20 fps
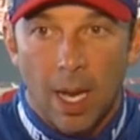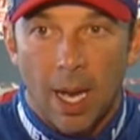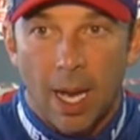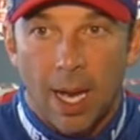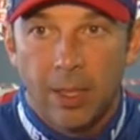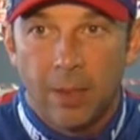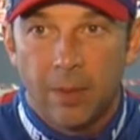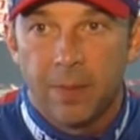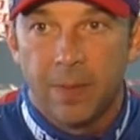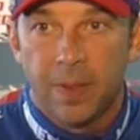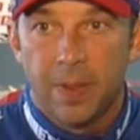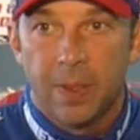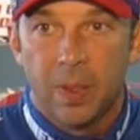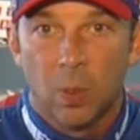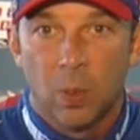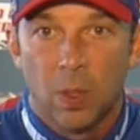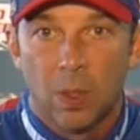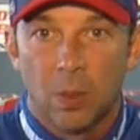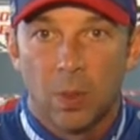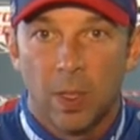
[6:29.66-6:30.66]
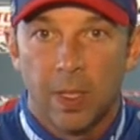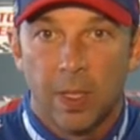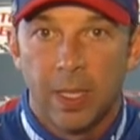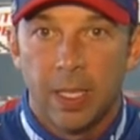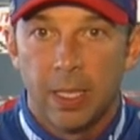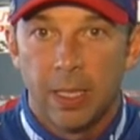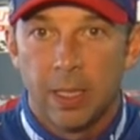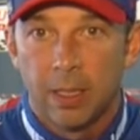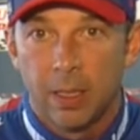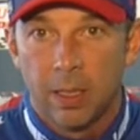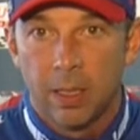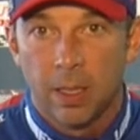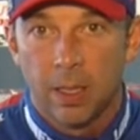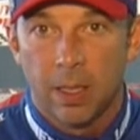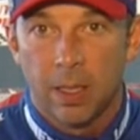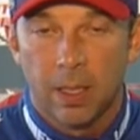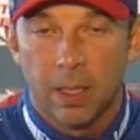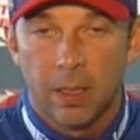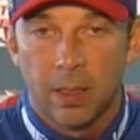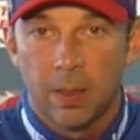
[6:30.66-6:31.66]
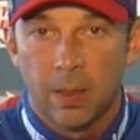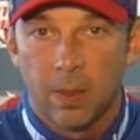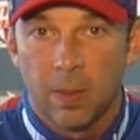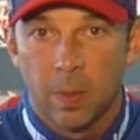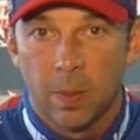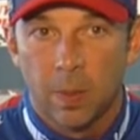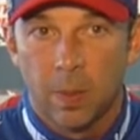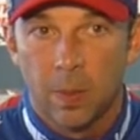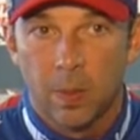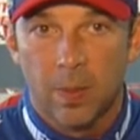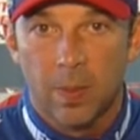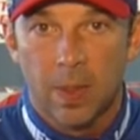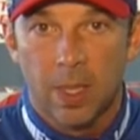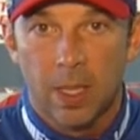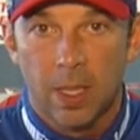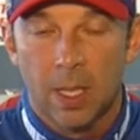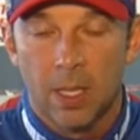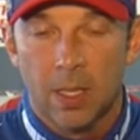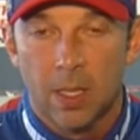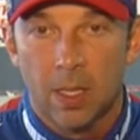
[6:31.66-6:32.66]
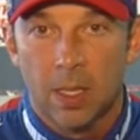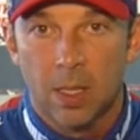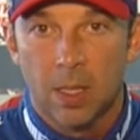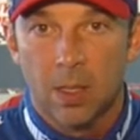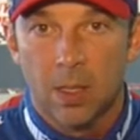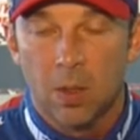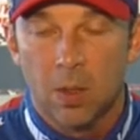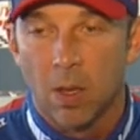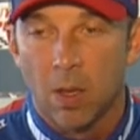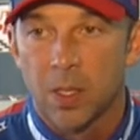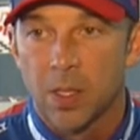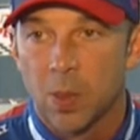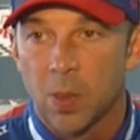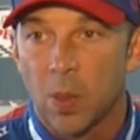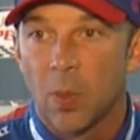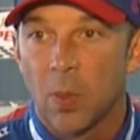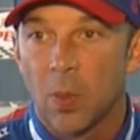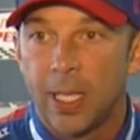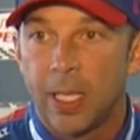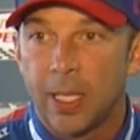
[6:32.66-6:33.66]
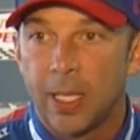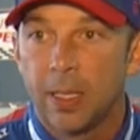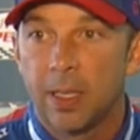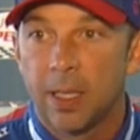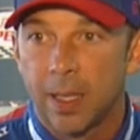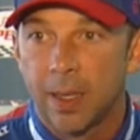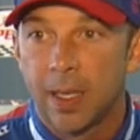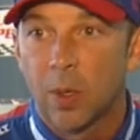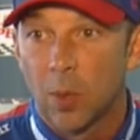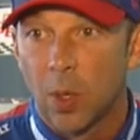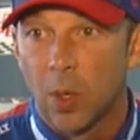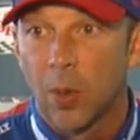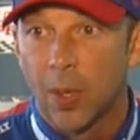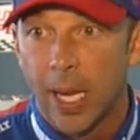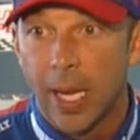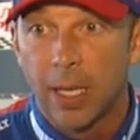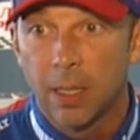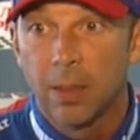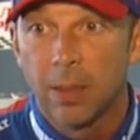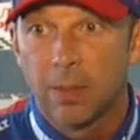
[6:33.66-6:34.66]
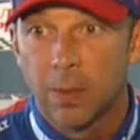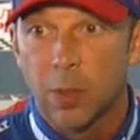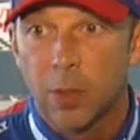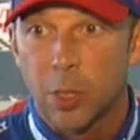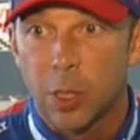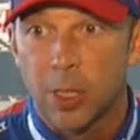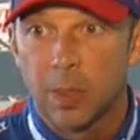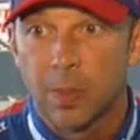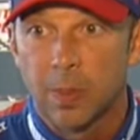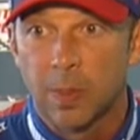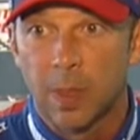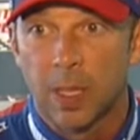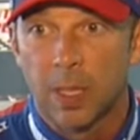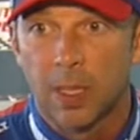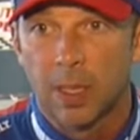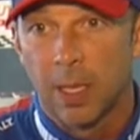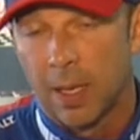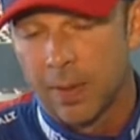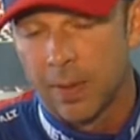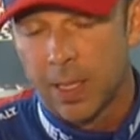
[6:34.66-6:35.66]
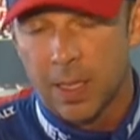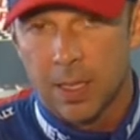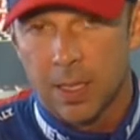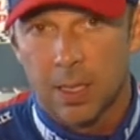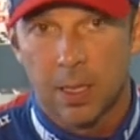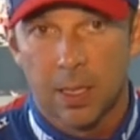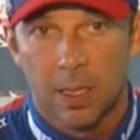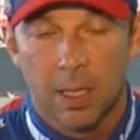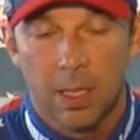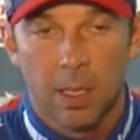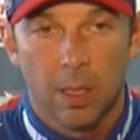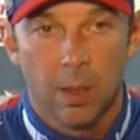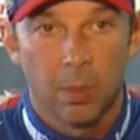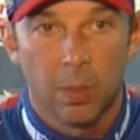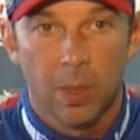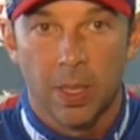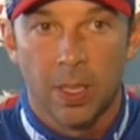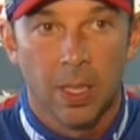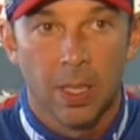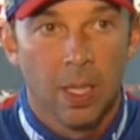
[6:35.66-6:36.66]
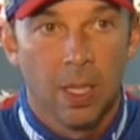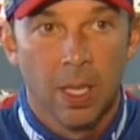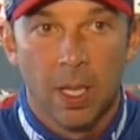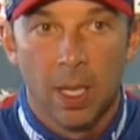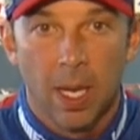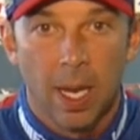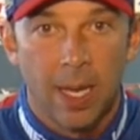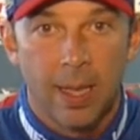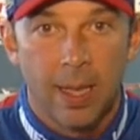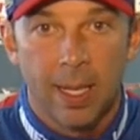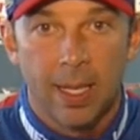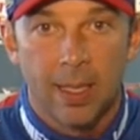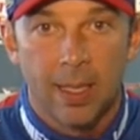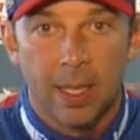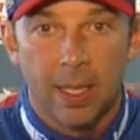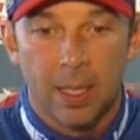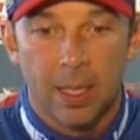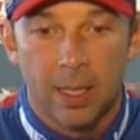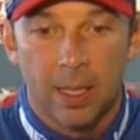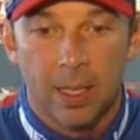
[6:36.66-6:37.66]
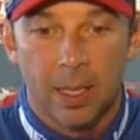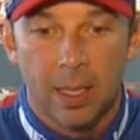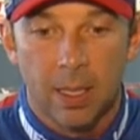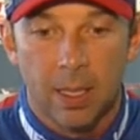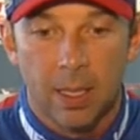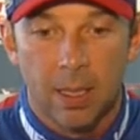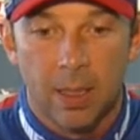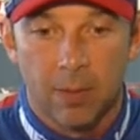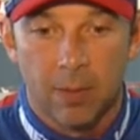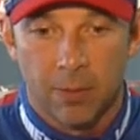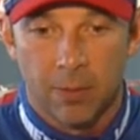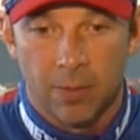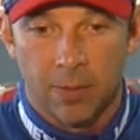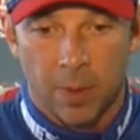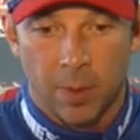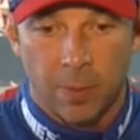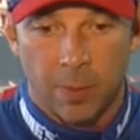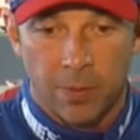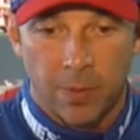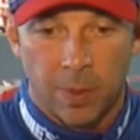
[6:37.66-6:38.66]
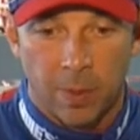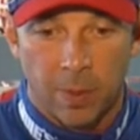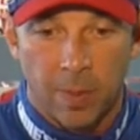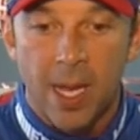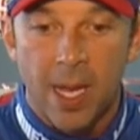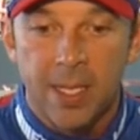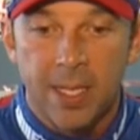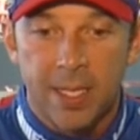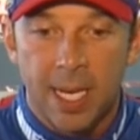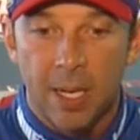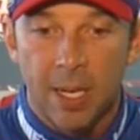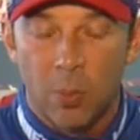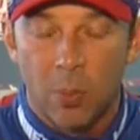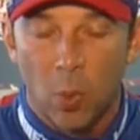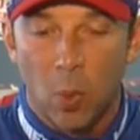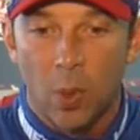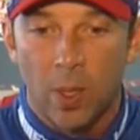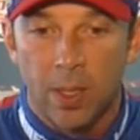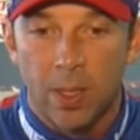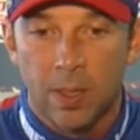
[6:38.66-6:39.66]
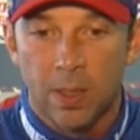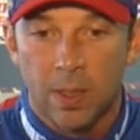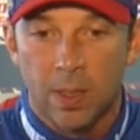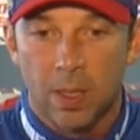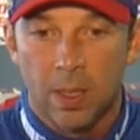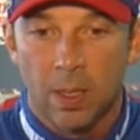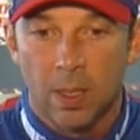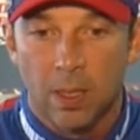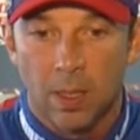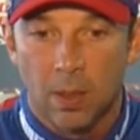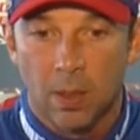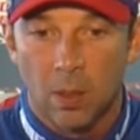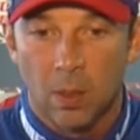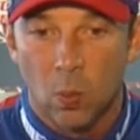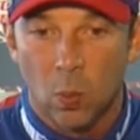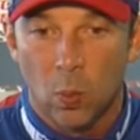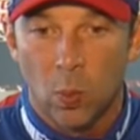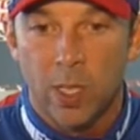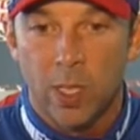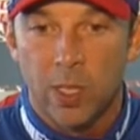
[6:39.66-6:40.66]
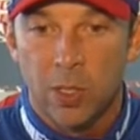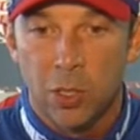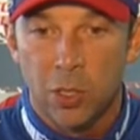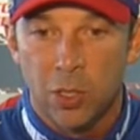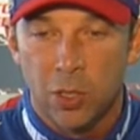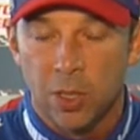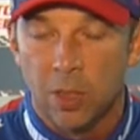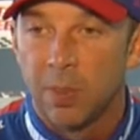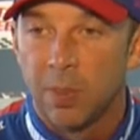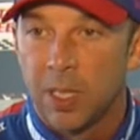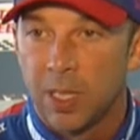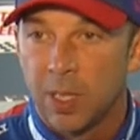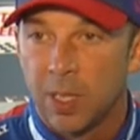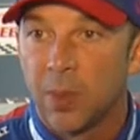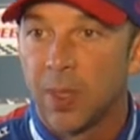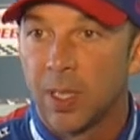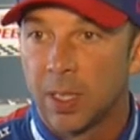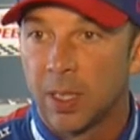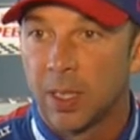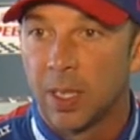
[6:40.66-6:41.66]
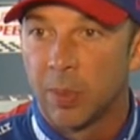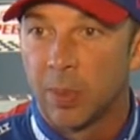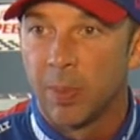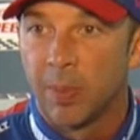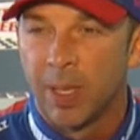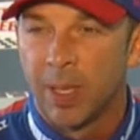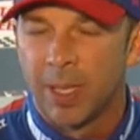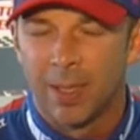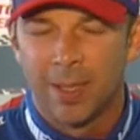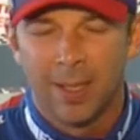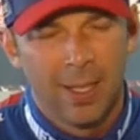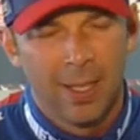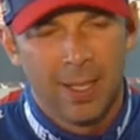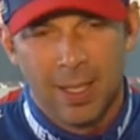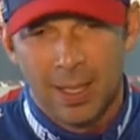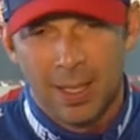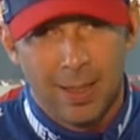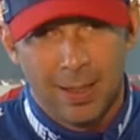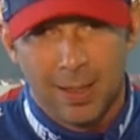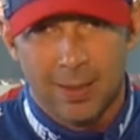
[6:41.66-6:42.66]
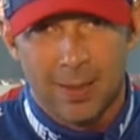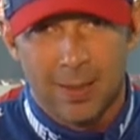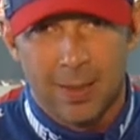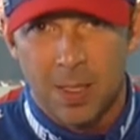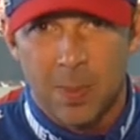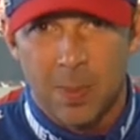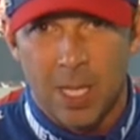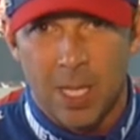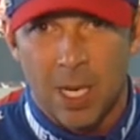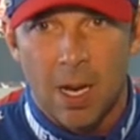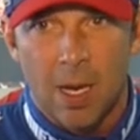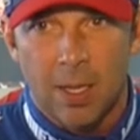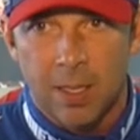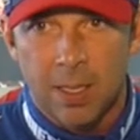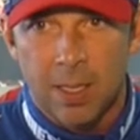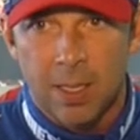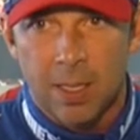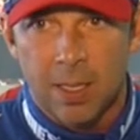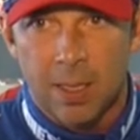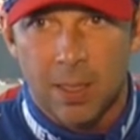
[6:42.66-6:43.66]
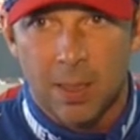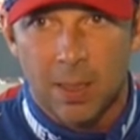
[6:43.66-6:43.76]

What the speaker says: I don't feel that we're running as strong as what we need. I think we're okay, for sure, obviously. But I think that from my standpoint, we should be doing a little bit better. And look, let's be honest.